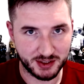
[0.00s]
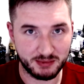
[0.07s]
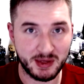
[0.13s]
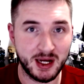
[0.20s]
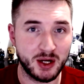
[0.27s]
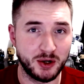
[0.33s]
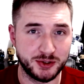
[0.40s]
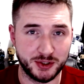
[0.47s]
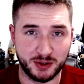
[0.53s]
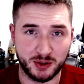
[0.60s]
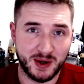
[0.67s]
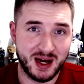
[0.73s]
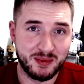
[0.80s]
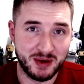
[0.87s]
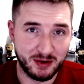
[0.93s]
It might cost you
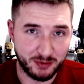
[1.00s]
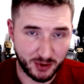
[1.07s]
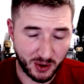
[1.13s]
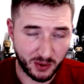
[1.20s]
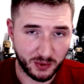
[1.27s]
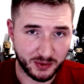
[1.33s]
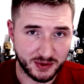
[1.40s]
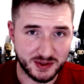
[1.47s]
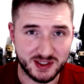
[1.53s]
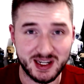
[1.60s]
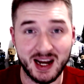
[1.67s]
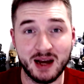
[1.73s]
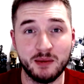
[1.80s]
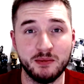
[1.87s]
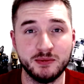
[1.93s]
quite a bit of gold and
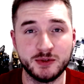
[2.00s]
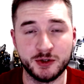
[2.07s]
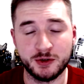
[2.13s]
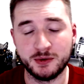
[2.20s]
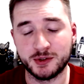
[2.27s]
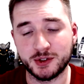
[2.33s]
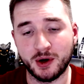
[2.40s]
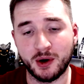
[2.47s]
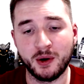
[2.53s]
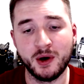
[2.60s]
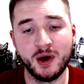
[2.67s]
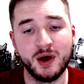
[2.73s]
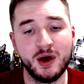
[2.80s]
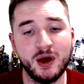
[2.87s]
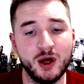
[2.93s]
time to do so,
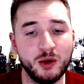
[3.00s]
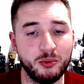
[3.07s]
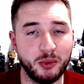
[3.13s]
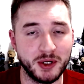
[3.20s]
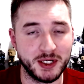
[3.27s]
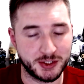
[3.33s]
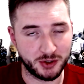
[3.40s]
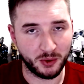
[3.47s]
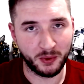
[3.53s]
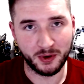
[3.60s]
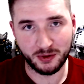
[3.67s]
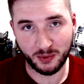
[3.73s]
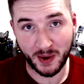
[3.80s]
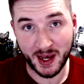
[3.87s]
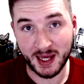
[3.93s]
but it's not
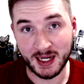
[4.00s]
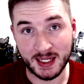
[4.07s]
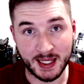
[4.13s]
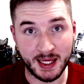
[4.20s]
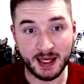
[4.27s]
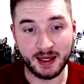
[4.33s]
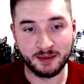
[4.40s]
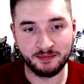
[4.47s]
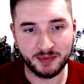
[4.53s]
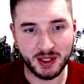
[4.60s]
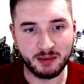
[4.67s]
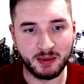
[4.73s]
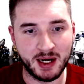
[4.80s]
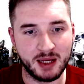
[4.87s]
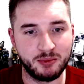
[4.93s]
worth waiting a year,
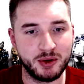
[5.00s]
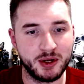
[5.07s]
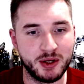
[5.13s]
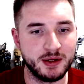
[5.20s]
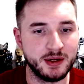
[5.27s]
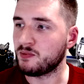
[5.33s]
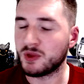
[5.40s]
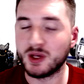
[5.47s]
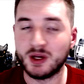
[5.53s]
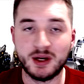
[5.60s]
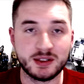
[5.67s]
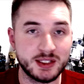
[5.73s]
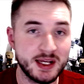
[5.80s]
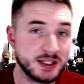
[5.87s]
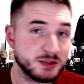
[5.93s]
in my opinion.
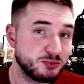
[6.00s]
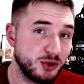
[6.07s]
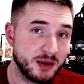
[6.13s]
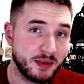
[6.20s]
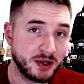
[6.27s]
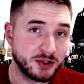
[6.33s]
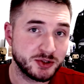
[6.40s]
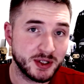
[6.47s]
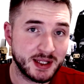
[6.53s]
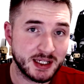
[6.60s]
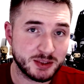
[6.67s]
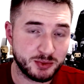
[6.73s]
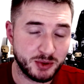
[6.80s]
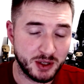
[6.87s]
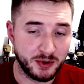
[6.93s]
So that's pretty much it.
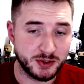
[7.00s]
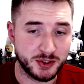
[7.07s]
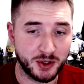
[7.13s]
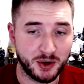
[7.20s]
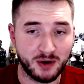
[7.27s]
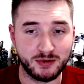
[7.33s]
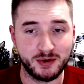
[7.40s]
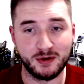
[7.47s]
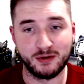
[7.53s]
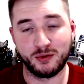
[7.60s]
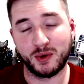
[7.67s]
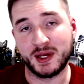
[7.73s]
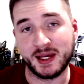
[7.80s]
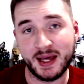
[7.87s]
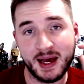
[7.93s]
That's pretty much an overview of
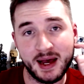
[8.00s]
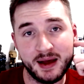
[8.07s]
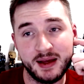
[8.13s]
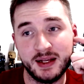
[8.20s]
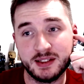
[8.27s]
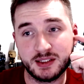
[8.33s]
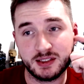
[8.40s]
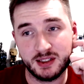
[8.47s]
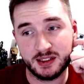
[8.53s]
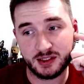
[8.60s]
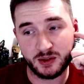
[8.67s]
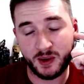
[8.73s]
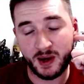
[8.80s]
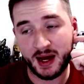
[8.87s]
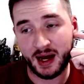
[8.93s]
what you get. It's
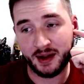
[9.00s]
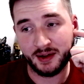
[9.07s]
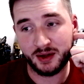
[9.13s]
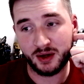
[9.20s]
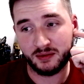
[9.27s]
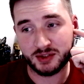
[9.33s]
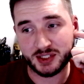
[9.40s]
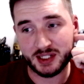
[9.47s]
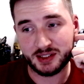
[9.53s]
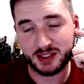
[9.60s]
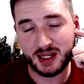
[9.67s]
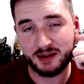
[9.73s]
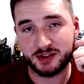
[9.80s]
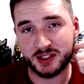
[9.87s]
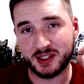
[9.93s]
quite handy. Obviously, it
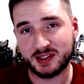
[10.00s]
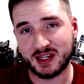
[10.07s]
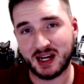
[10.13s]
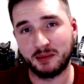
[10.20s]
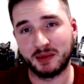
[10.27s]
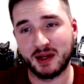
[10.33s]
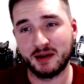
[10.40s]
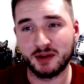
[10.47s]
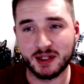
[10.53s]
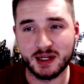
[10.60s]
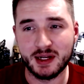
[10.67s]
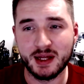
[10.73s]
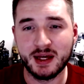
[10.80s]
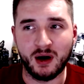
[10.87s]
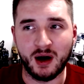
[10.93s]
saves you the time
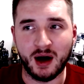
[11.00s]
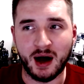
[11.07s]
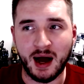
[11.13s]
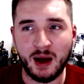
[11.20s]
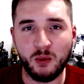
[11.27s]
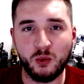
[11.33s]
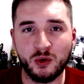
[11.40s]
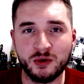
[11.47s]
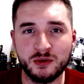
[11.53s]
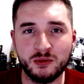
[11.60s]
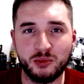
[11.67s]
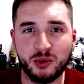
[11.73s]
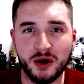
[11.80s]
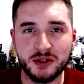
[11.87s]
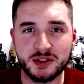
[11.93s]
leveling. I
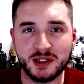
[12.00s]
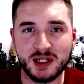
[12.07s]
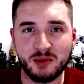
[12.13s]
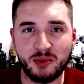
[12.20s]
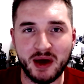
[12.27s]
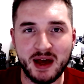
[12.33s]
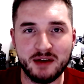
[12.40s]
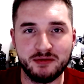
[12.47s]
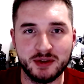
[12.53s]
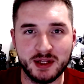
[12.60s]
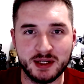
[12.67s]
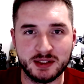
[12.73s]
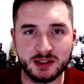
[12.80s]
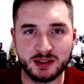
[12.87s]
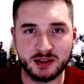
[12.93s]
wouldn't personally pay for
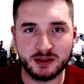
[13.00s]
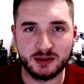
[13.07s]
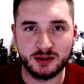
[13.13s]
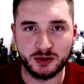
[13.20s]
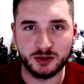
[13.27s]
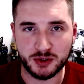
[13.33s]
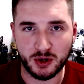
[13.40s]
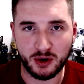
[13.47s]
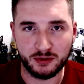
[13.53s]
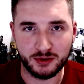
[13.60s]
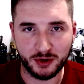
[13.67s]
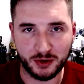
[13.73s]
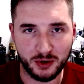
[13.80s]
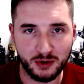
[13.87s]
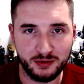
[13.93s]
this just off
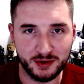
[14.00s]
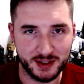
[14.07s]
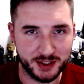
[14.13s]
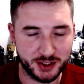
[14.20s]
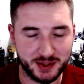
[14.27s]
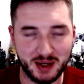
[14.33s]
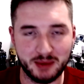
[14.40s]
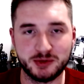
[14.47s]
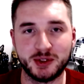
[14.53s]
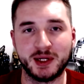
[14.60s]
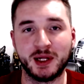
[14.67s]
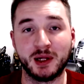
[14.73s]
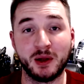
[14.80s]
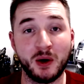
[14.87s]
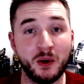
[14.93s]
the cuff unless you're
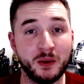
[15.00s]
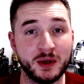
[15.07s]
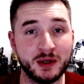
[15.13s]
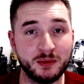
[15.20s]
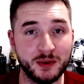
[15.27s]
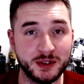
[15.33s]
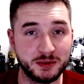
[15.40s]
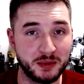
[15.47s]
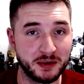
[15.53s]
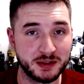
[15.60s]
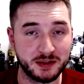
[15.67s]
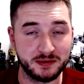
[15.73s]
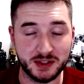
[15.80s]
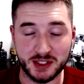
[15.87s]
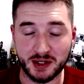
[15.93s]
absolutely loaded, which most
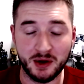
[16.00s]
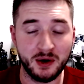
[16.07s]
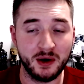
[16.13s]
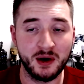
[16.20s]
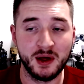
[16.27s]
of us are not.